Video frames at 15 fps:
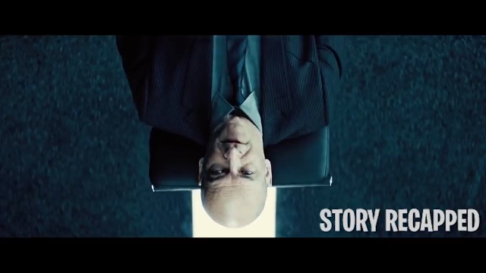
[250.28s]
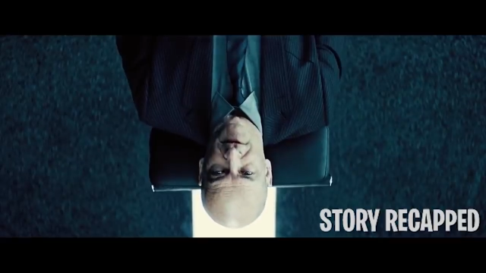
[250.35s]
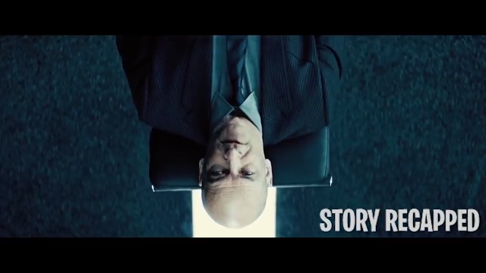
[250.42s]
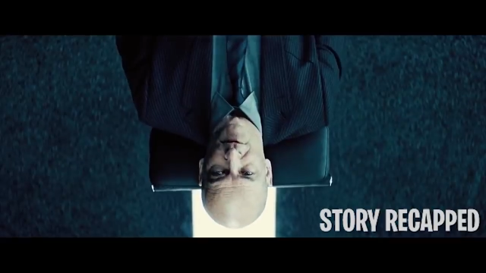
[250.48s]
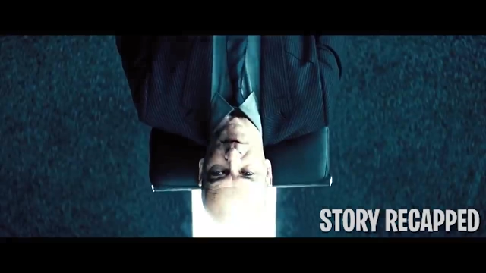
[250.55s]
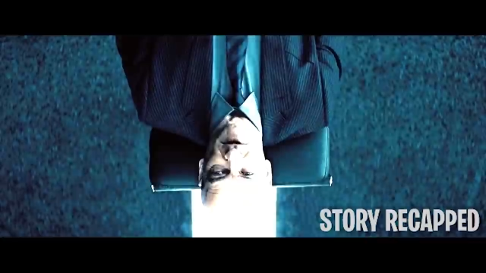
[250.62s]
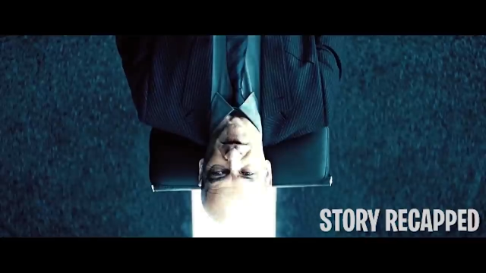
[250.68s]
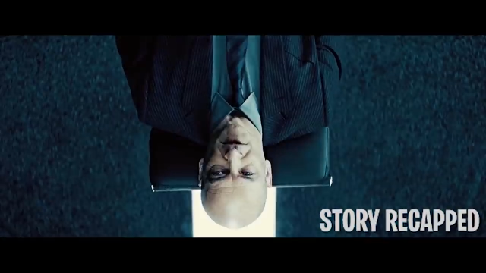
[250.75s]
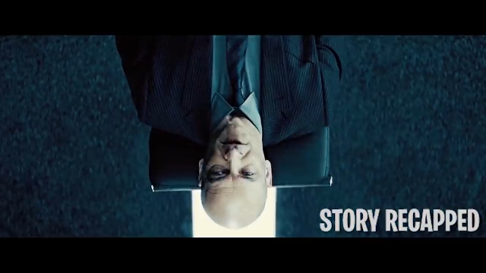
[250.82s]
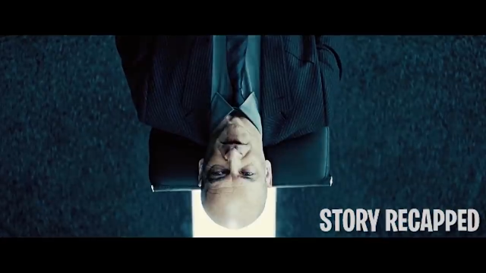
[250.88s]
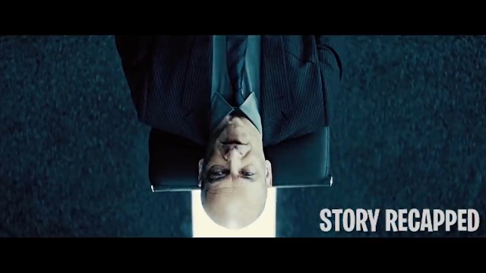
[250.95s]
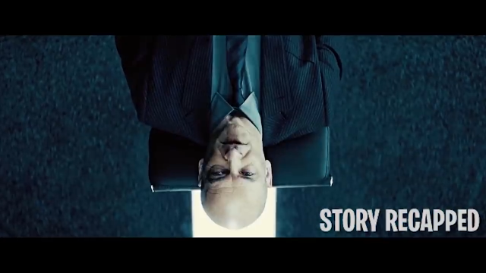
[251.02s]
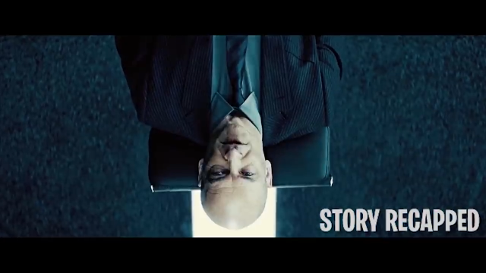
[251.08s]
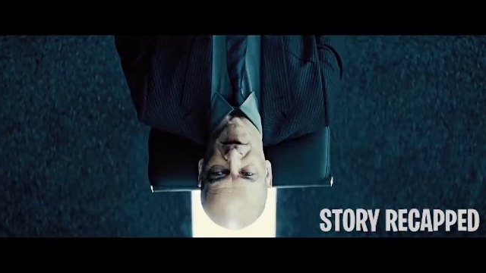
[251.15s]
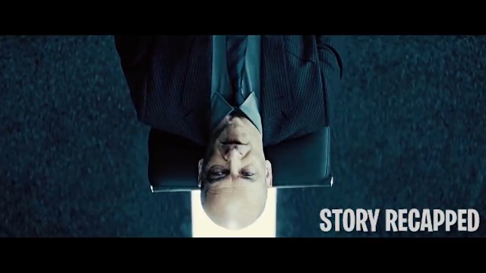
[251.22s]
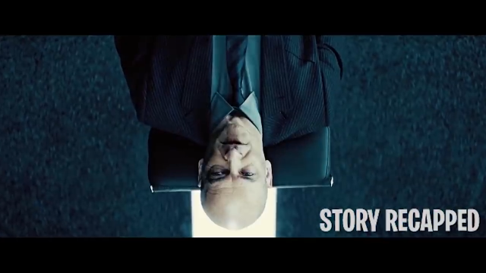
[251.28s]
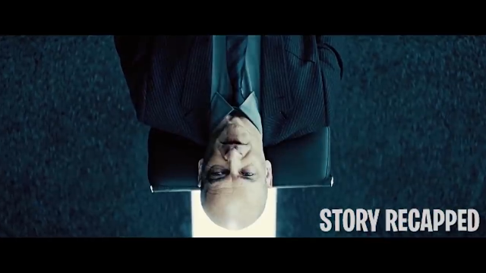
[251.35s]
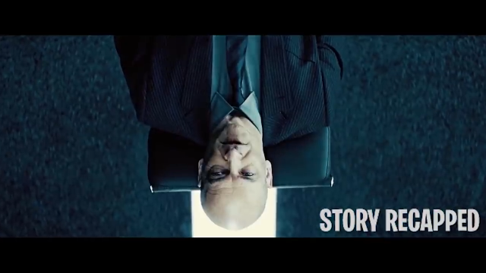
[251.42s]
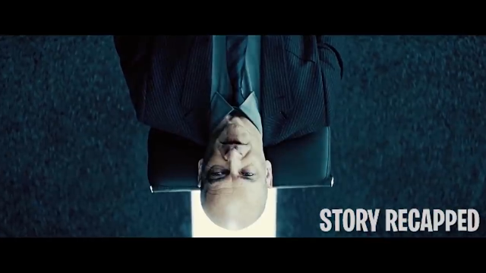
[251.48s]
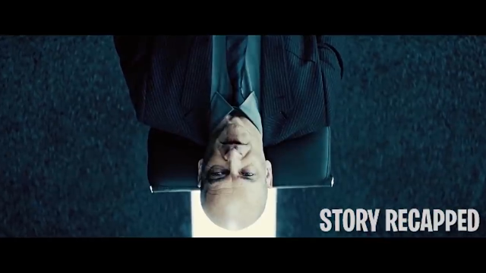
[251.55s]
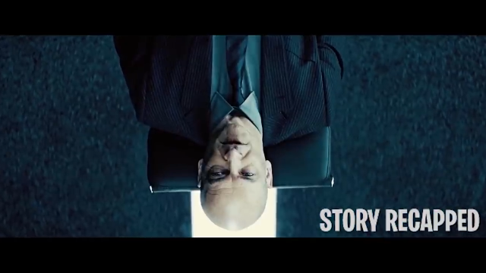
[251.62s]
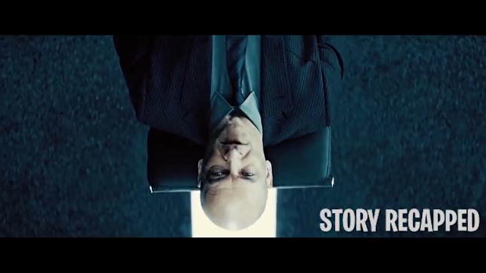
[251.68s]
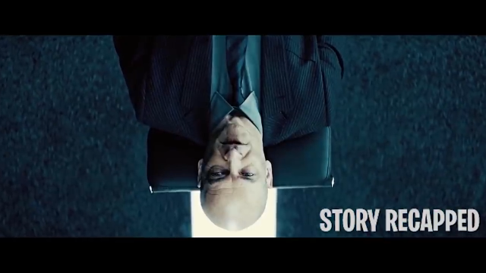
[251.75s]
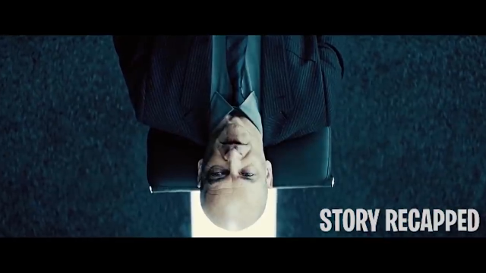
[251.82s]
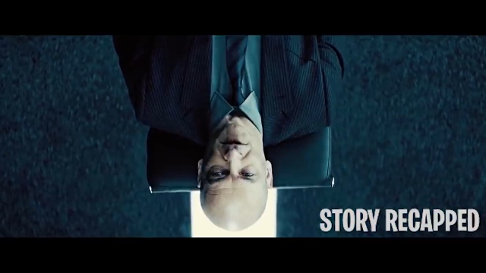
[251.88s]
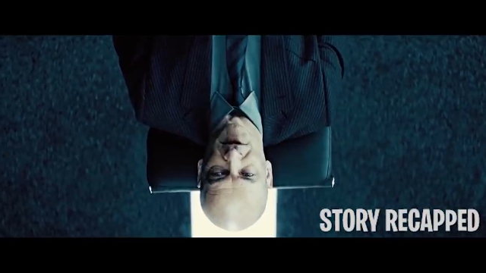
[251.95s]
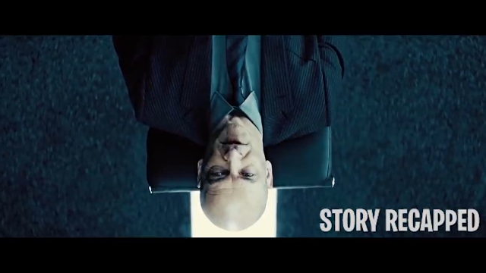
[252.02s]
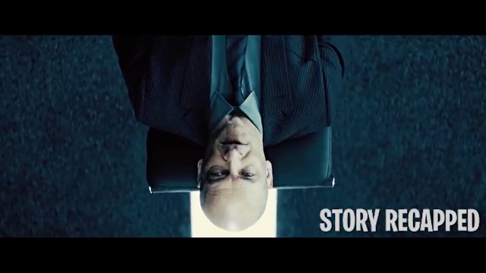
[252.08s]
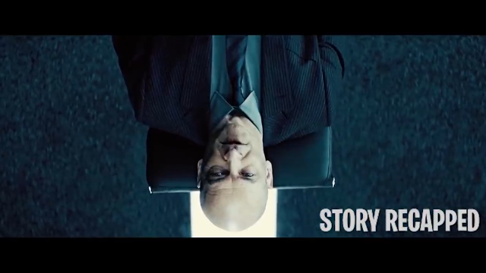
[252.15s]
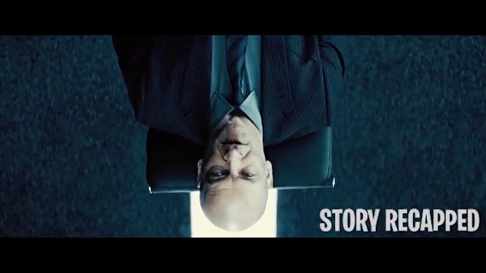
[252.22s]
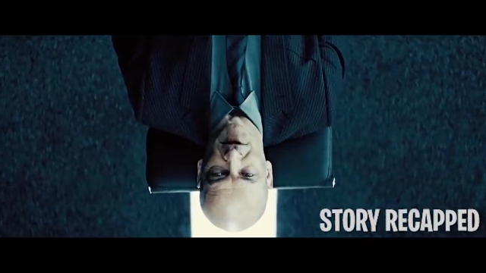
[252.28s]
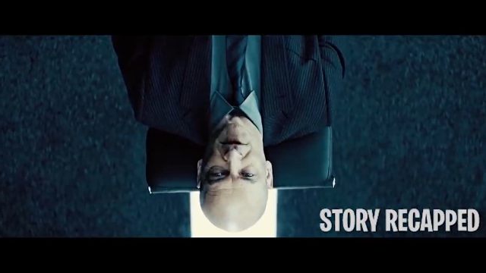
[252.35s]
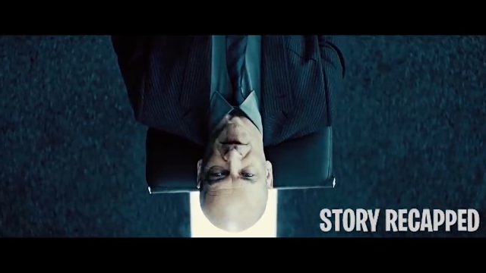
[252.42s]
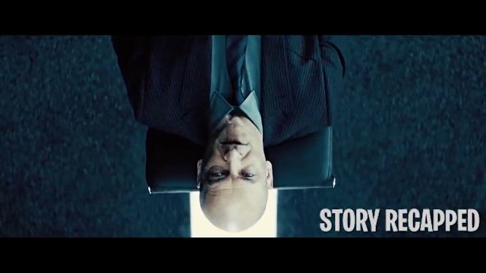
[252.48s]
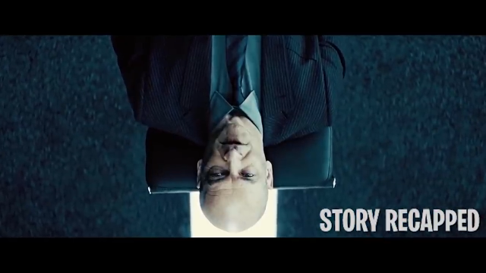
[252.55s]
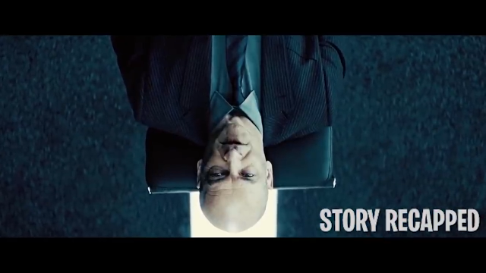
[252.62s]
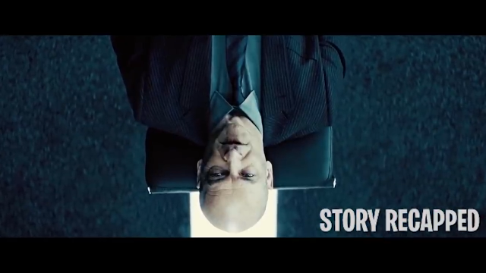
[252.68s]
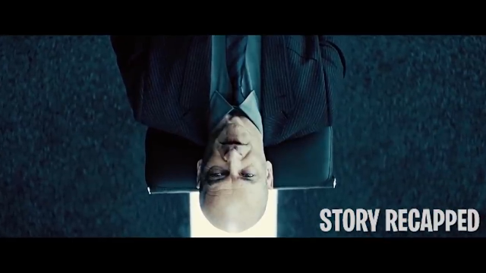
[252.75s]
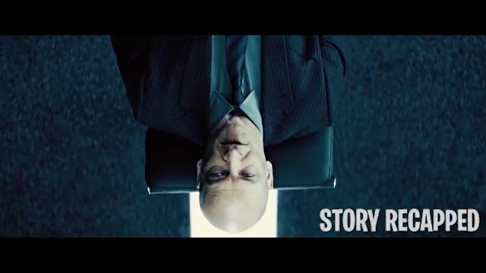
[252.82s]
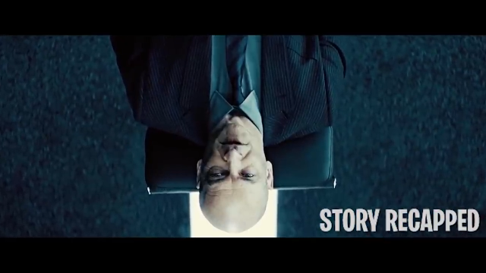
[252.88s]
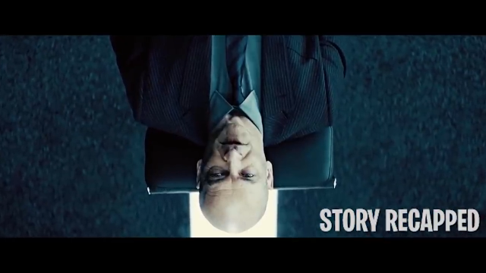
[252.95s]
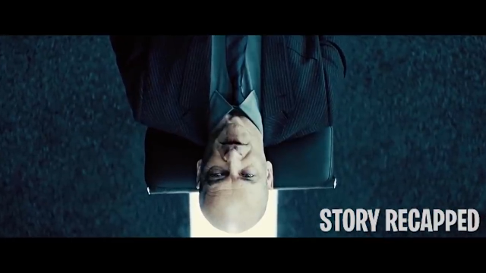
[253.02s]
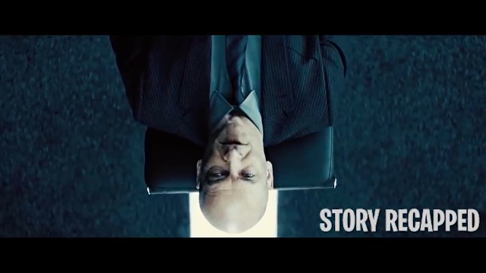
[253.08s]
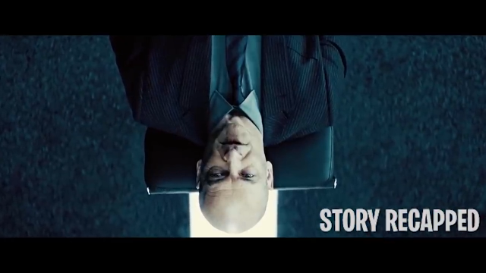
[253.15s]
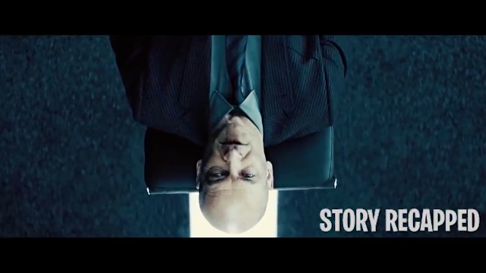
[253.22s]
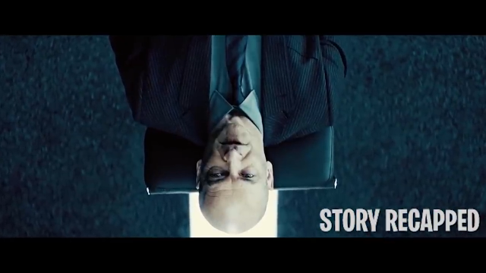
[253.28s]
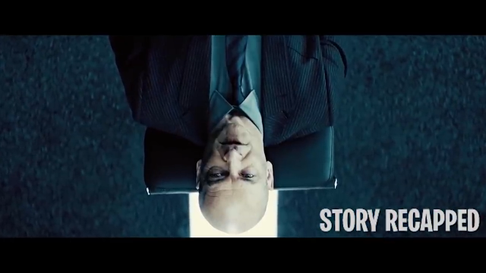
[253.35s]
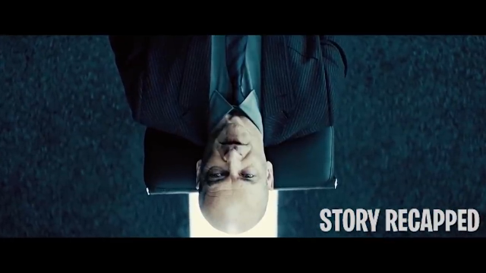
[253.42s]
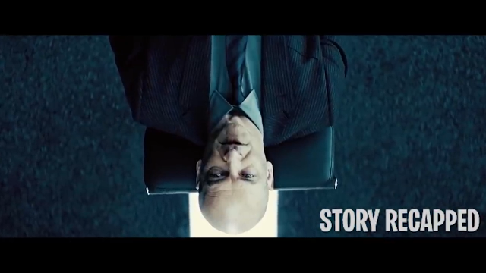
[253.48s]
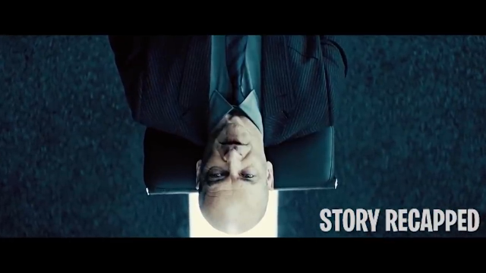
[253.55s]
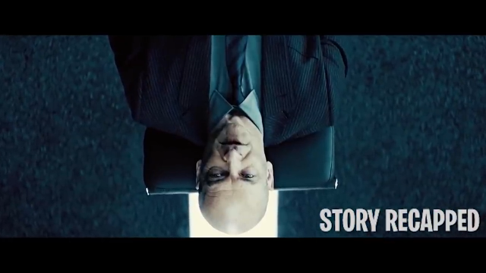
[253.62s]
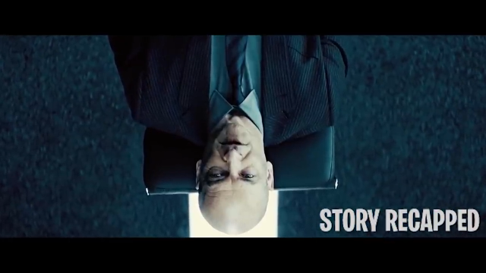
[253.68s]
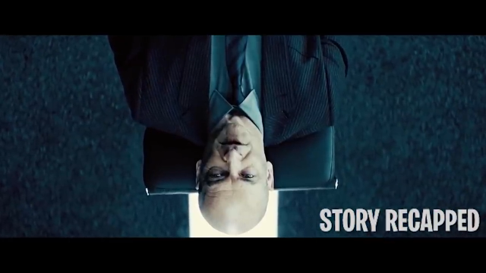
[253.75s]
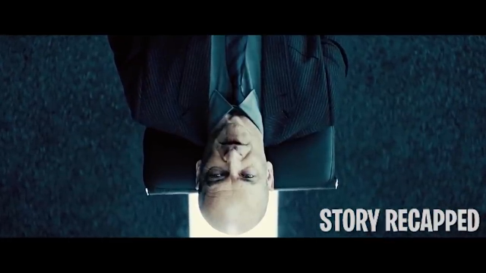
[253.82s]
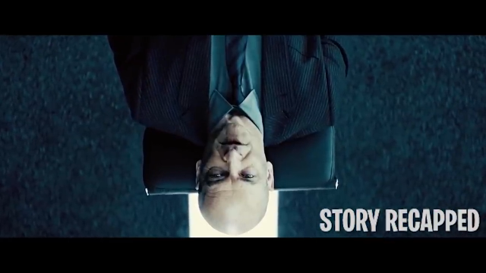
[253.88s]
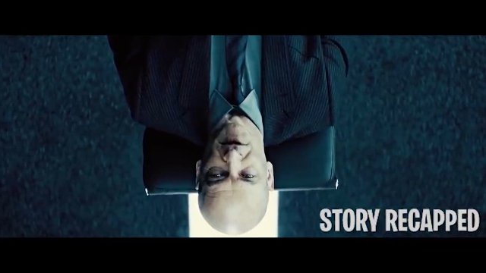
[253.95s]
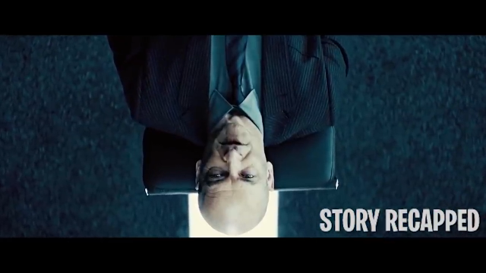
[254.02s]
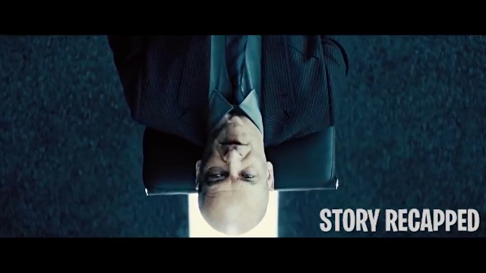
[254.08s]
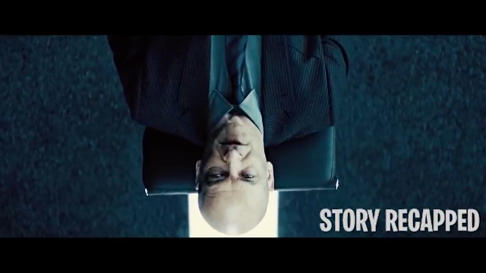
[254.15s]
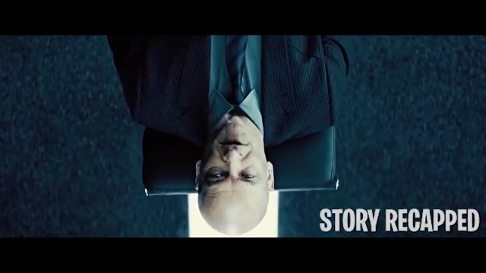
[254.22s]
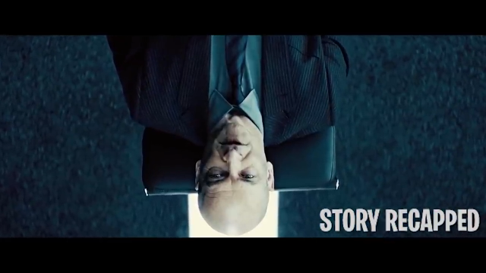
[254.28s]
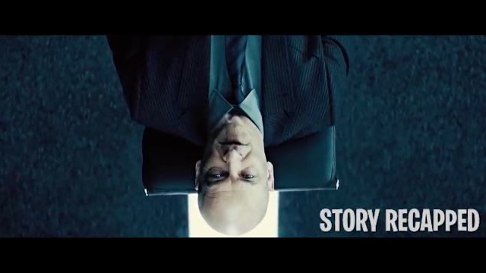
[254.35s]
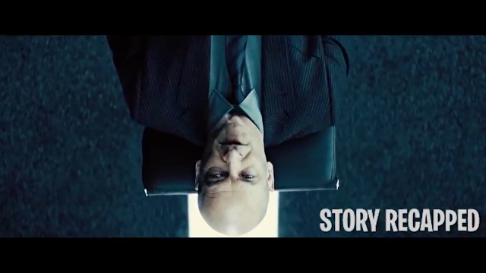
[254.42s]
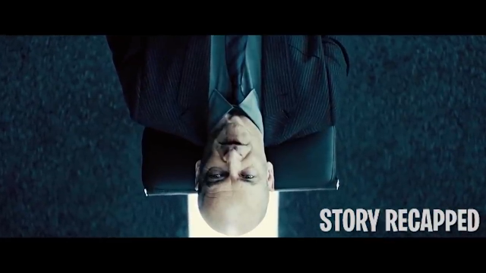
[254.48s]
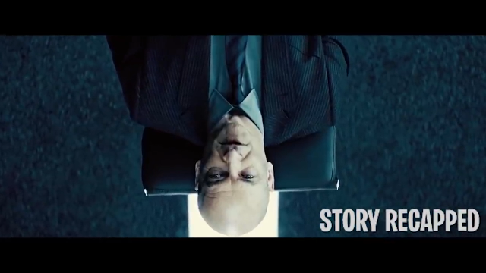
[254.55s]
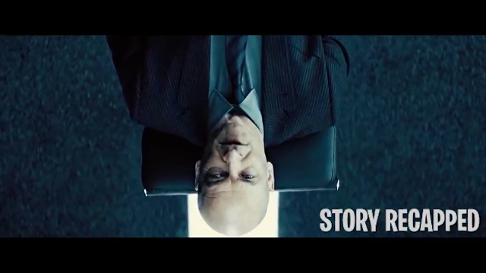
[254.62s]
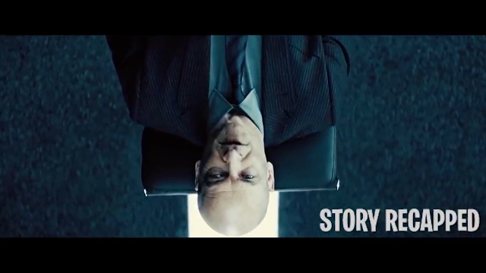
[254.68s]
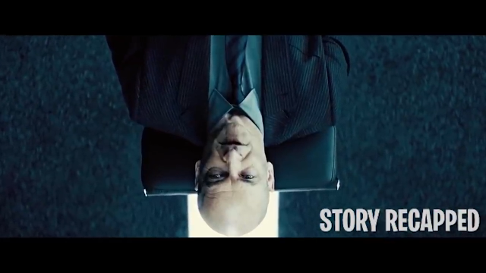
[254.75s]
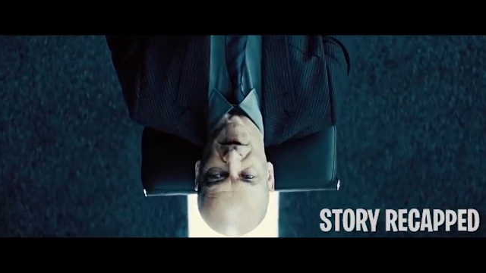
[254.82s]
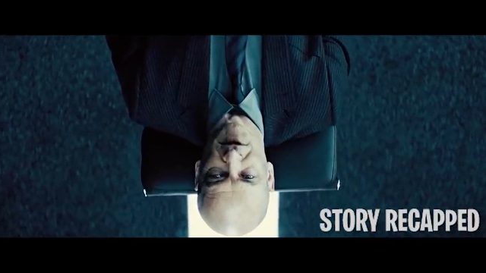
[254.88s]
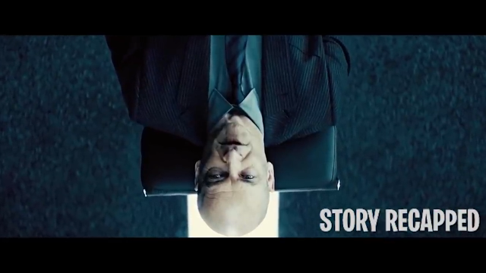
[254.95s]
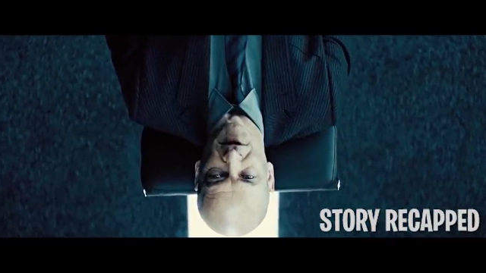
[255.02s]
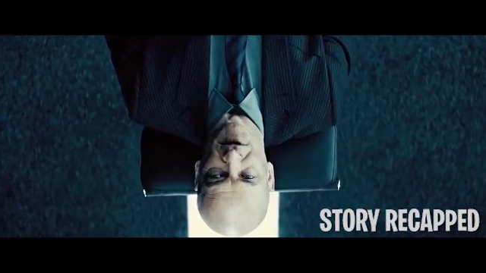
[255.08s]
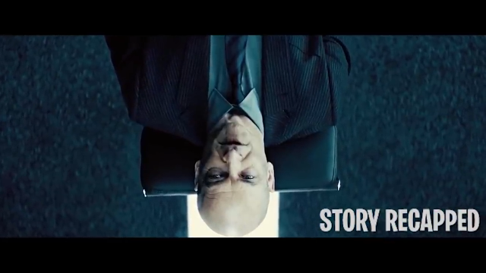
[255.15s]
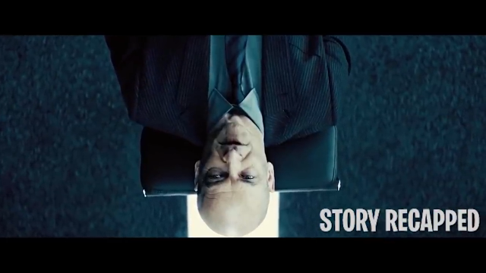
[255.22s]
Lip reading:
[unreadable: no face in view]